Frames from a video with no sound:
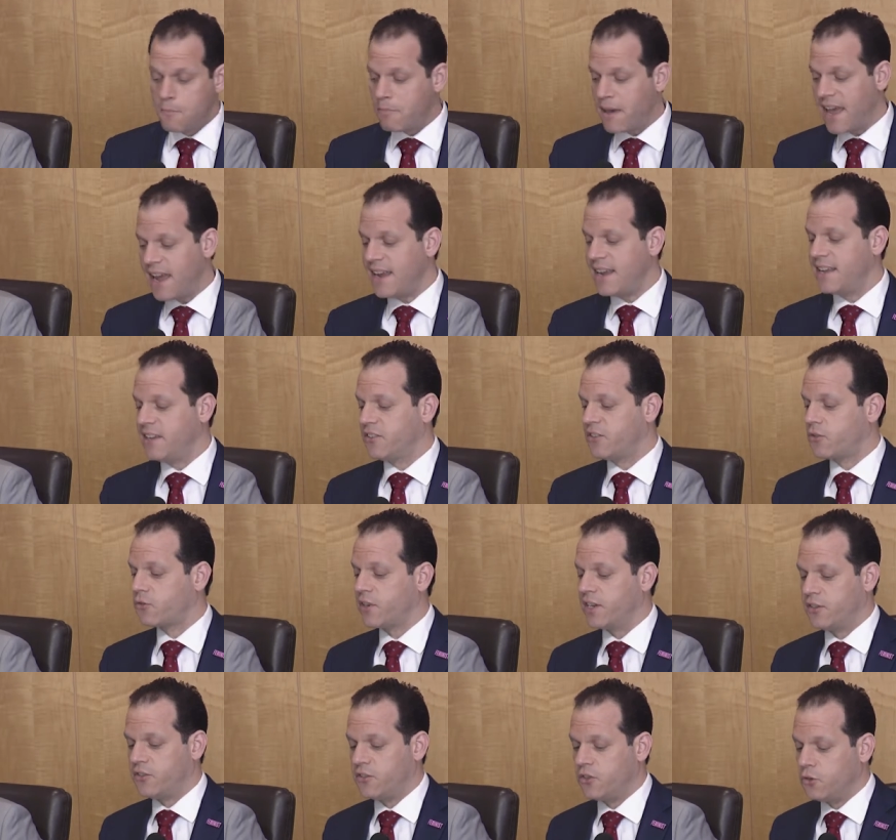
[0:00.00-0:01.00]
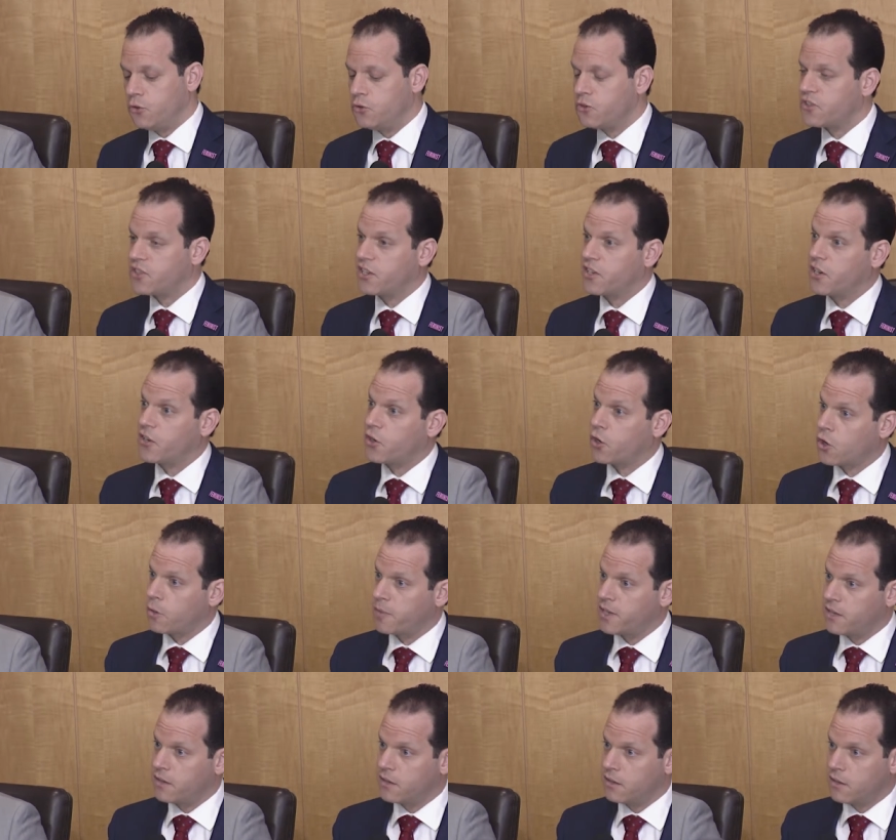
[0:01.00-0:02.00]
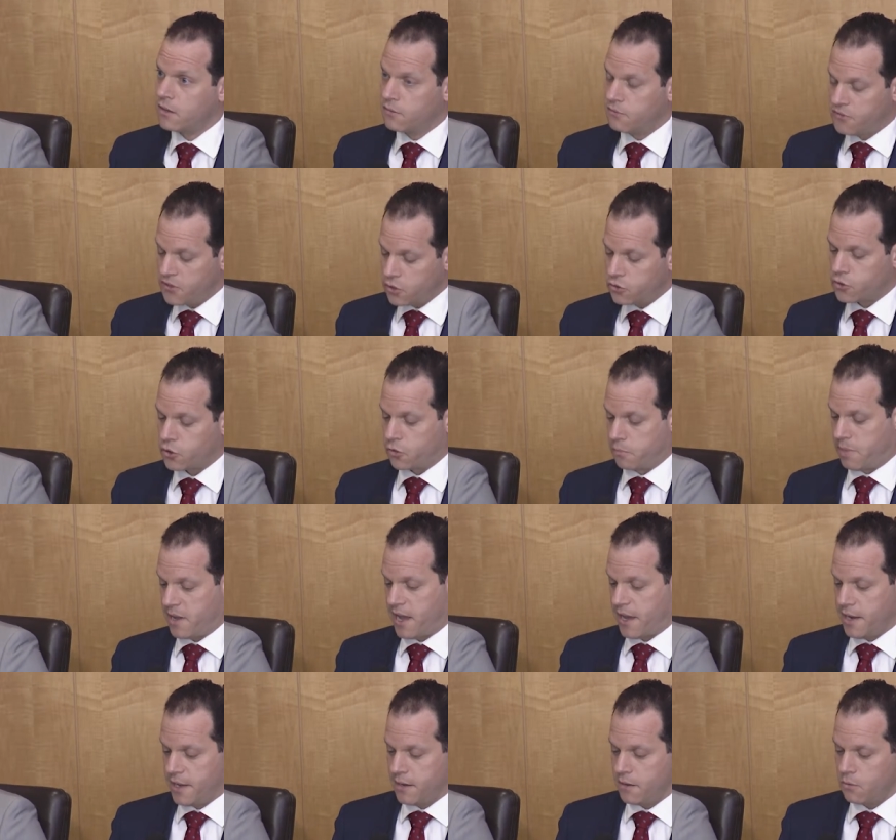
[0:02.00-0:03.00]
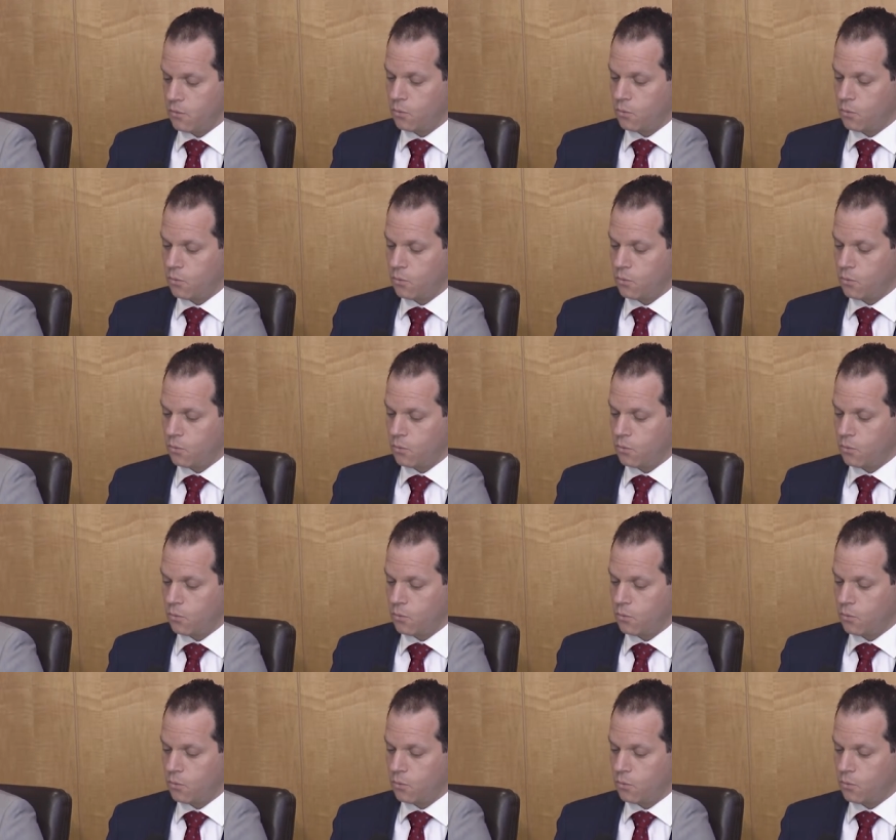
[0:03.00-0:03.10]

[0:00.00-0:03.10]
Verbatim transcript: pay history is used to determine future pay.